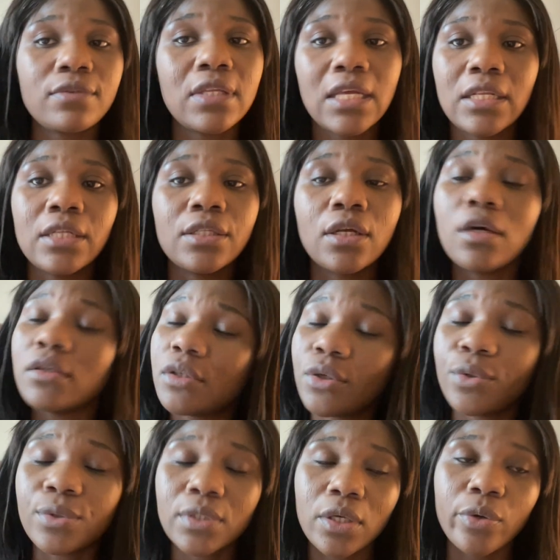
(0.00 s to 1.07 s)
and
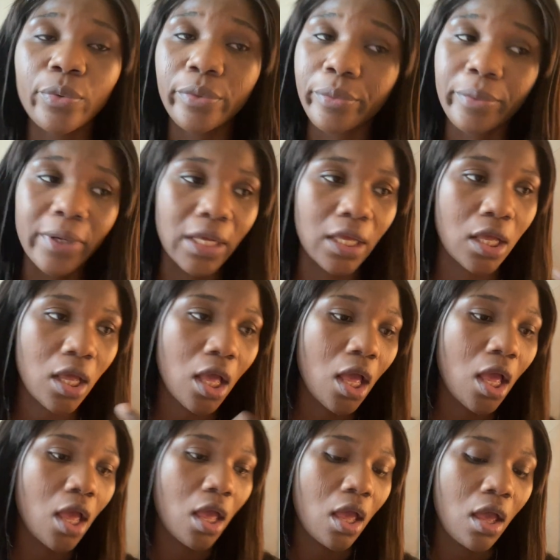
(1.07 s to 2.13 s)
unfortunately the guy